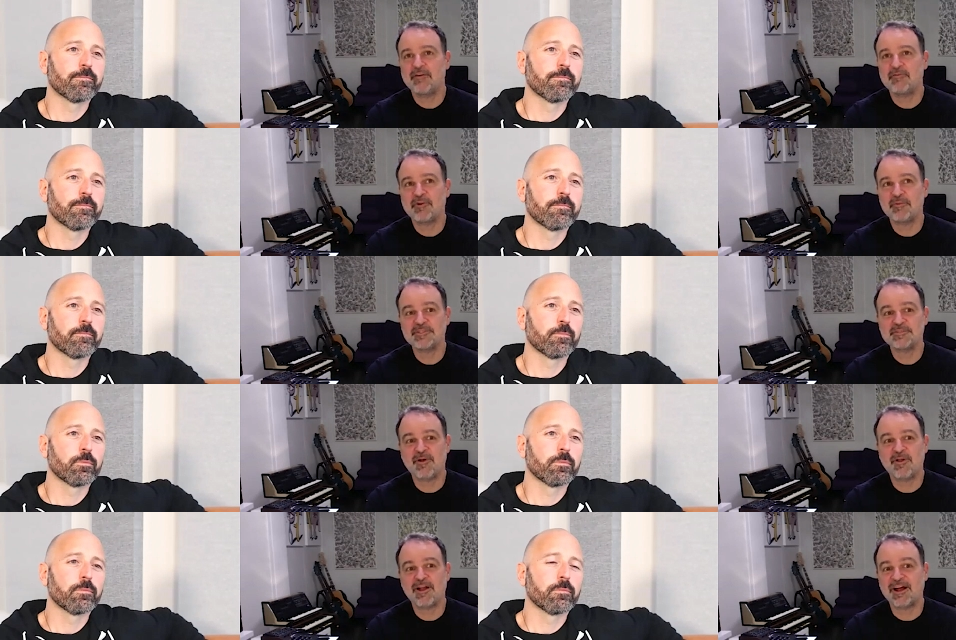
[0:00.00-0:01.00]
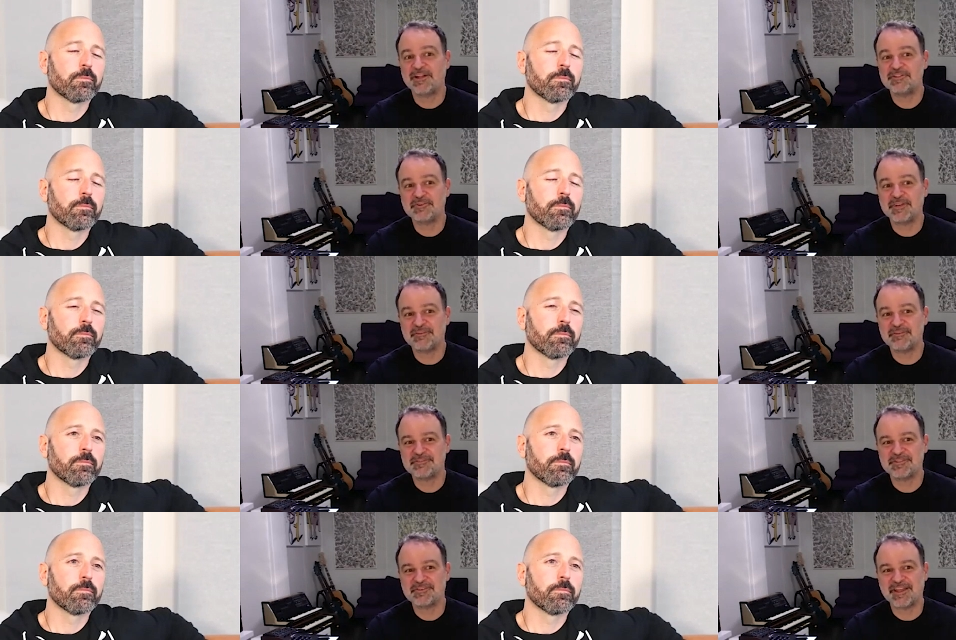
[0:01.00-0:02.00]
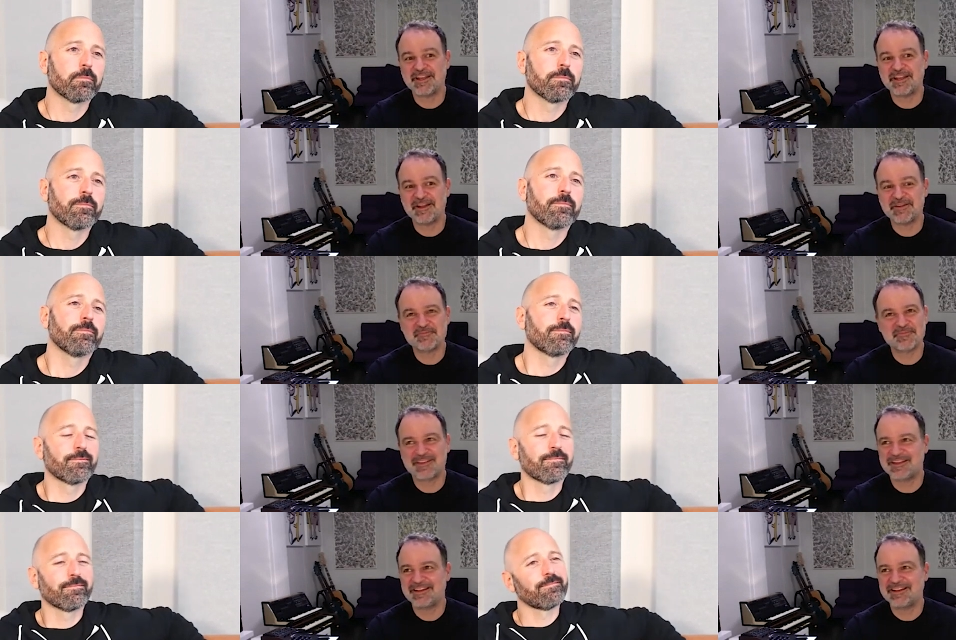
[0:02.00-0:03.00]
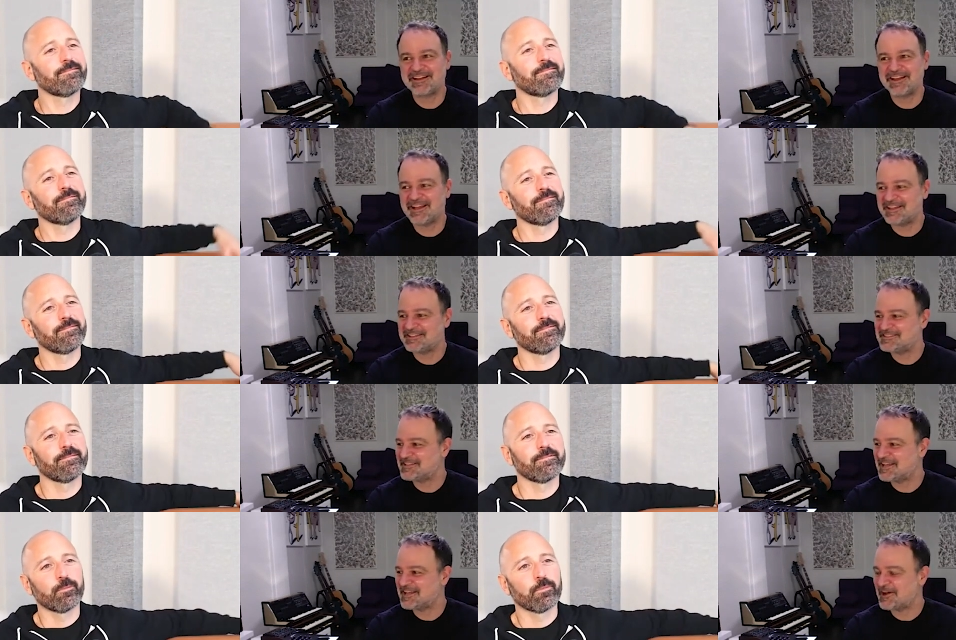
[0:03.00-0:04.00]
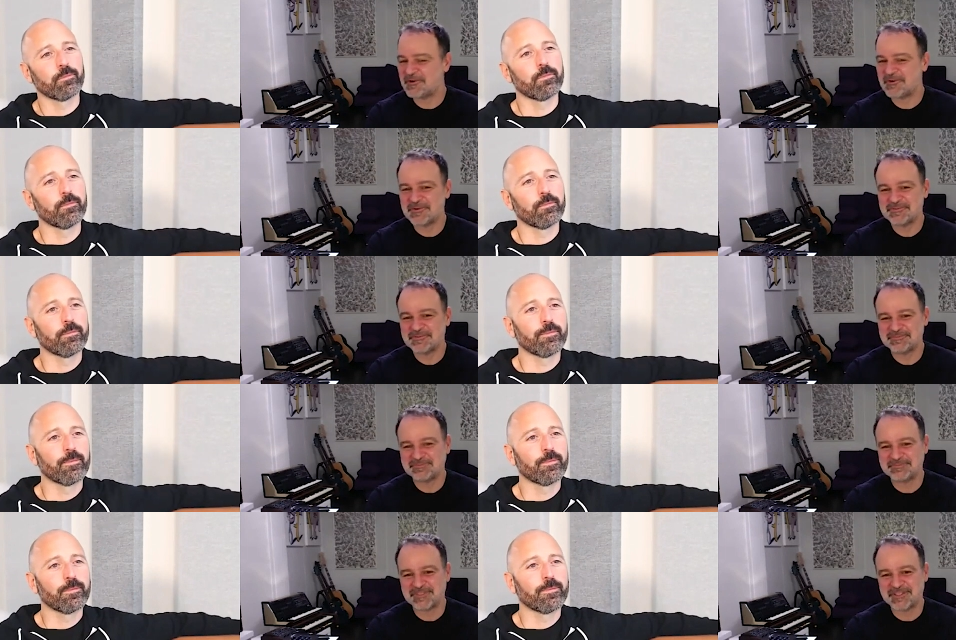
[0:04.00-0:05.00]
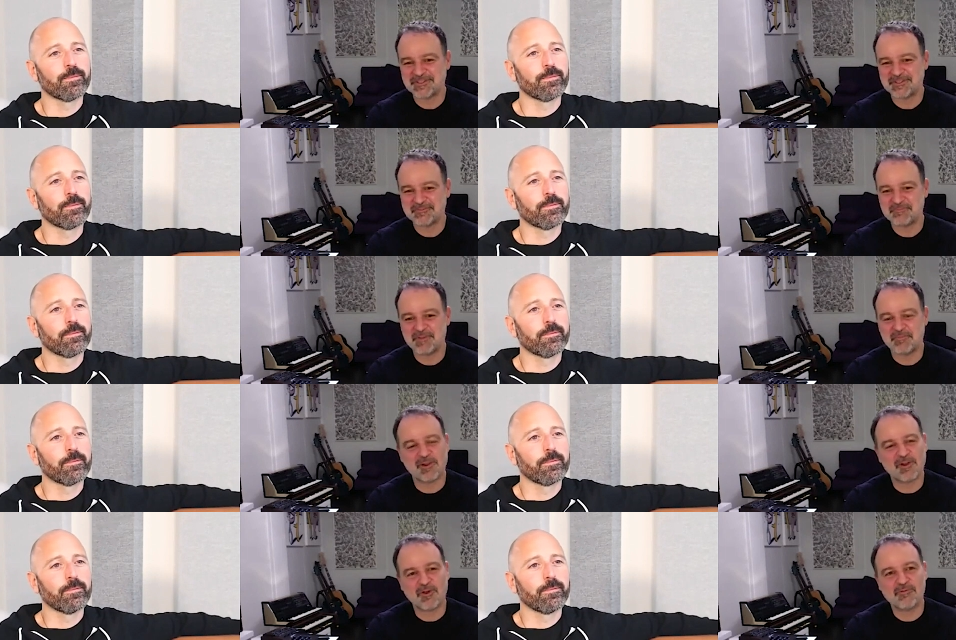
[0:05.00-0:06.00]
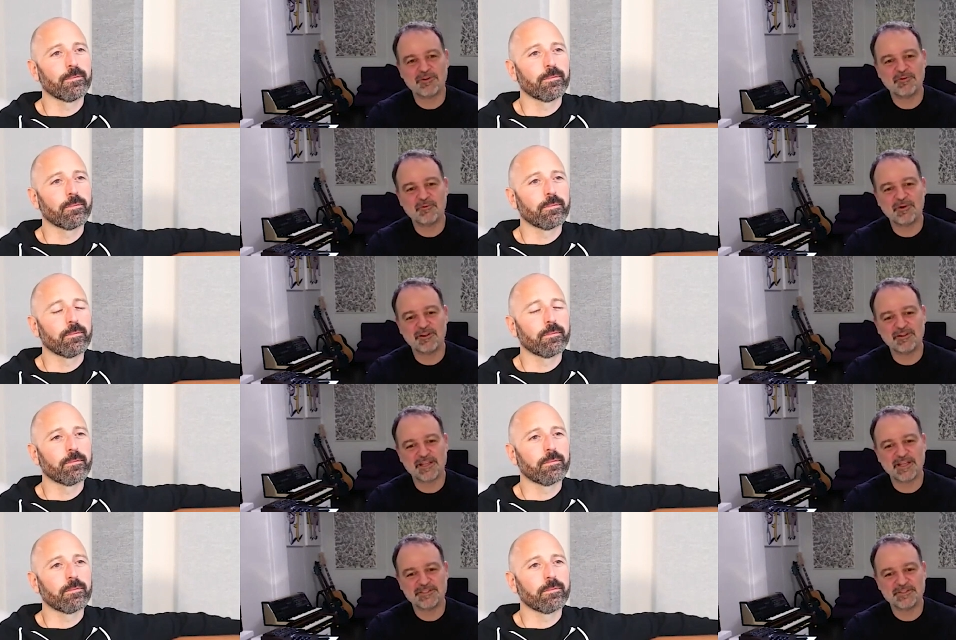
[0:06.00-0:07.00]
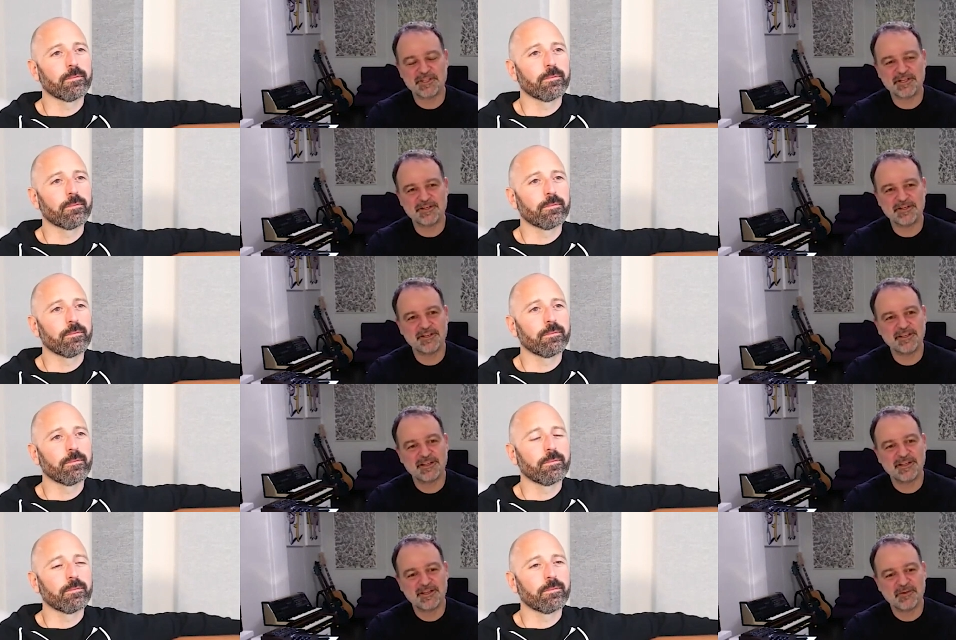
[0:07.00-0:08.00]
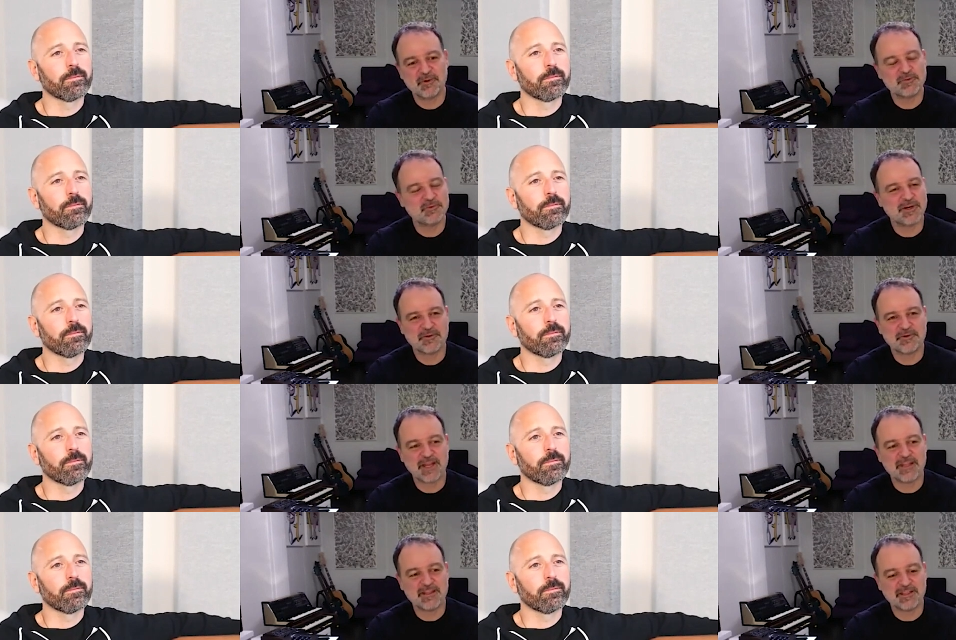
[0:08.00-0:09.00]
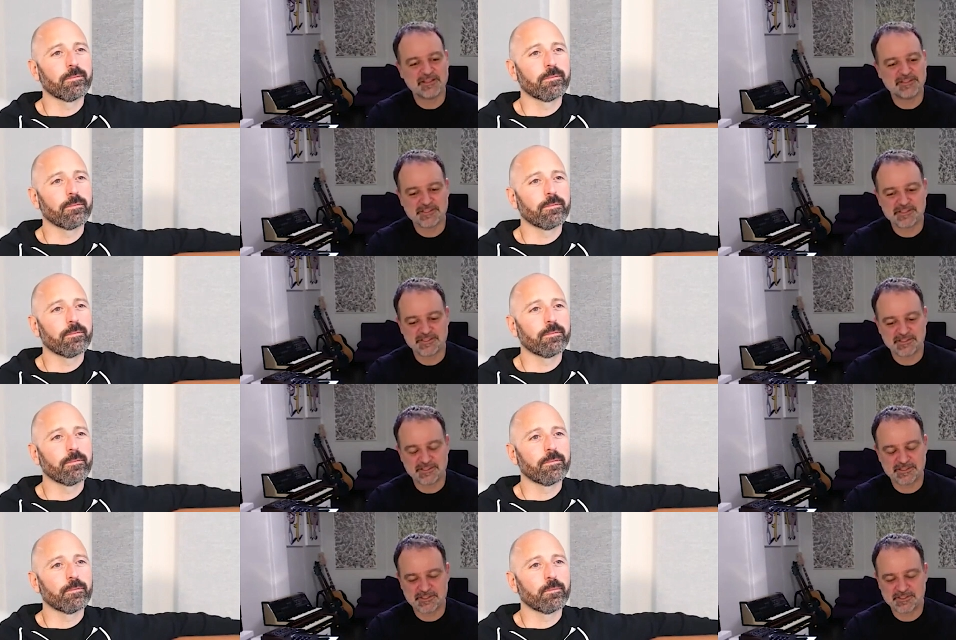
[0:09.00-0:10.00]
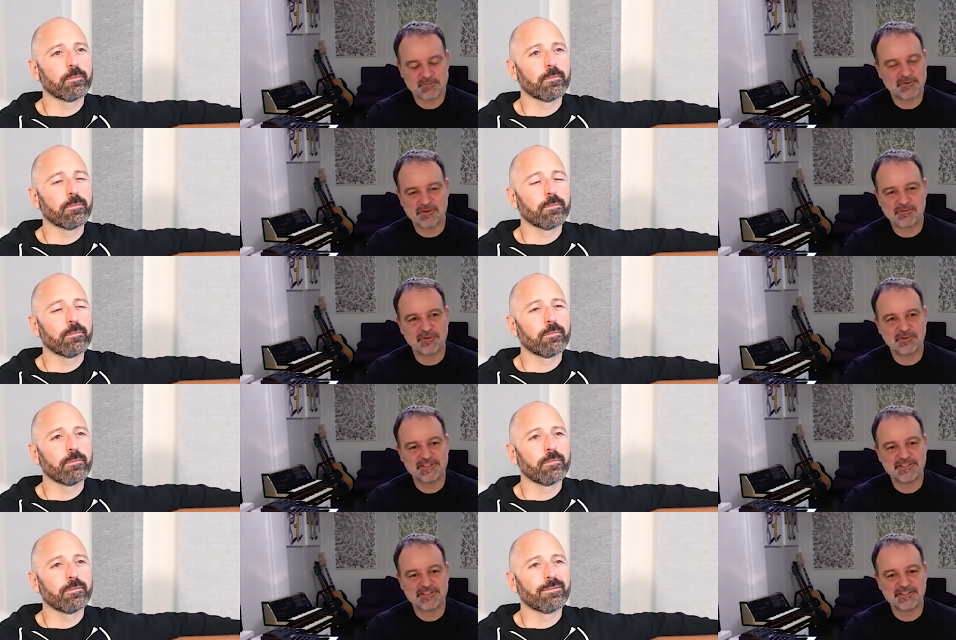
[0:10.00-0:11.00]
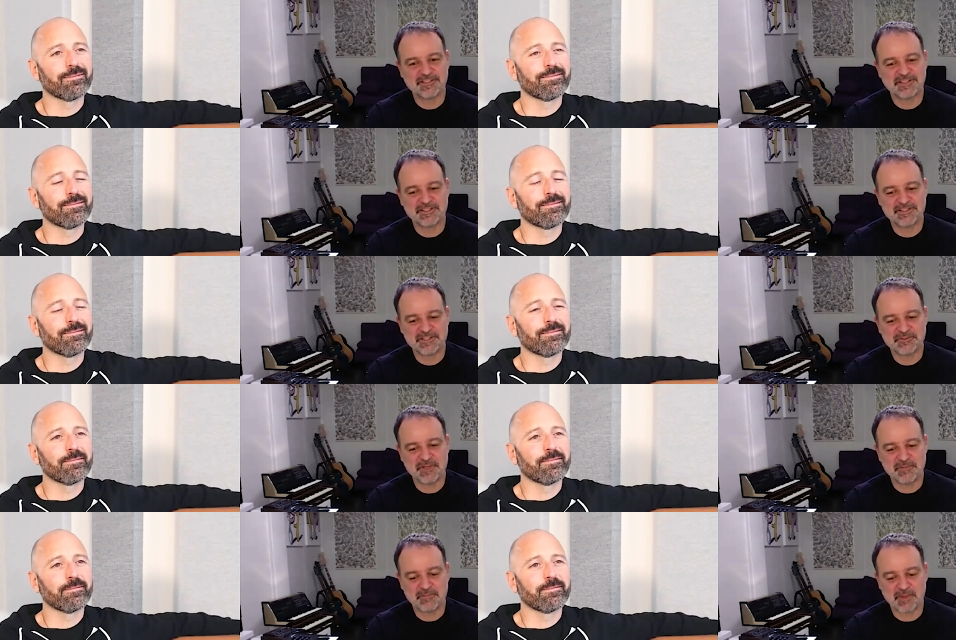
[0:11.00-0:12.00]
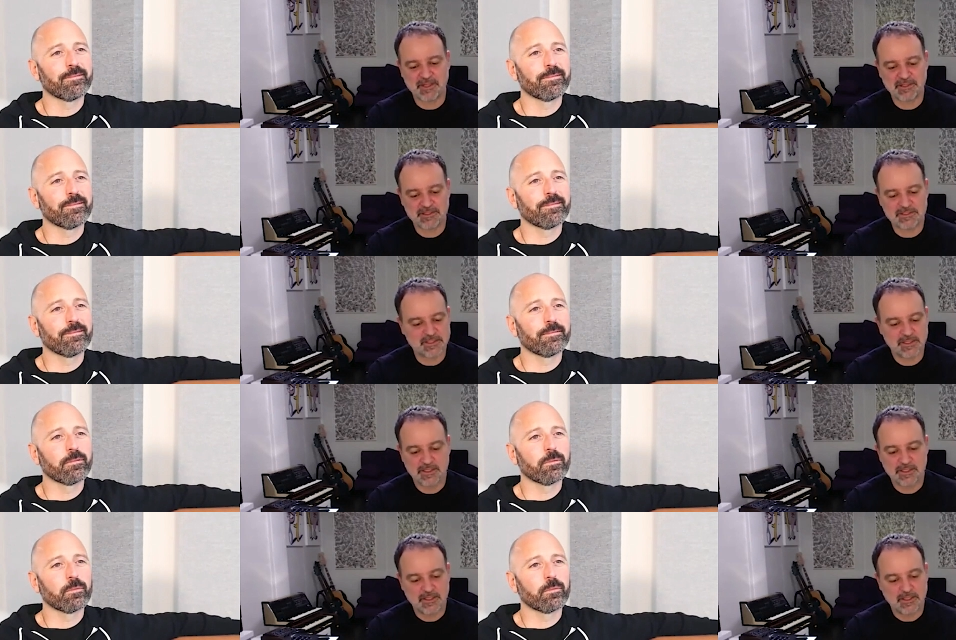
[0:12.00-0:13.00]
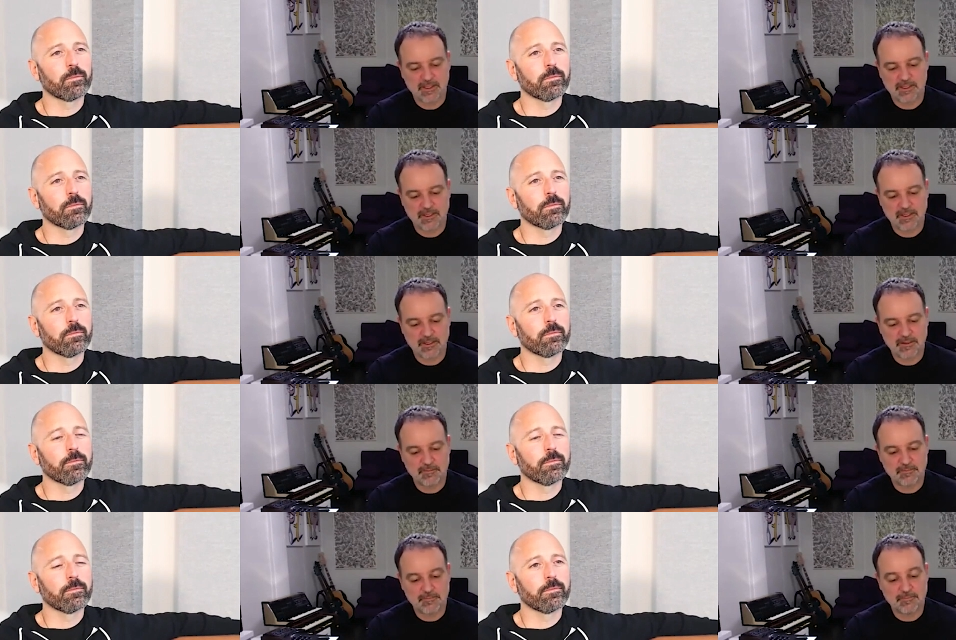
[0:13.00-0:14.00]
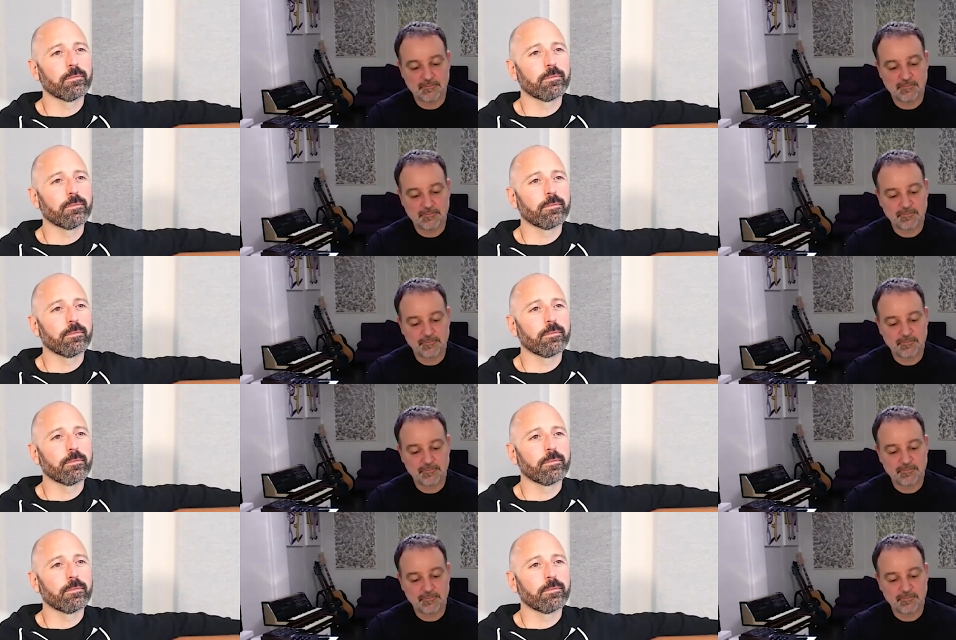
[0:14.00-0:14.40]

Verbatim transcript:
Speaker 1: from a small country of Slovenia, and now, you know, people all over the world get to hear what we're creating. It's just it's just beautiful. It's a it's a dream, and um,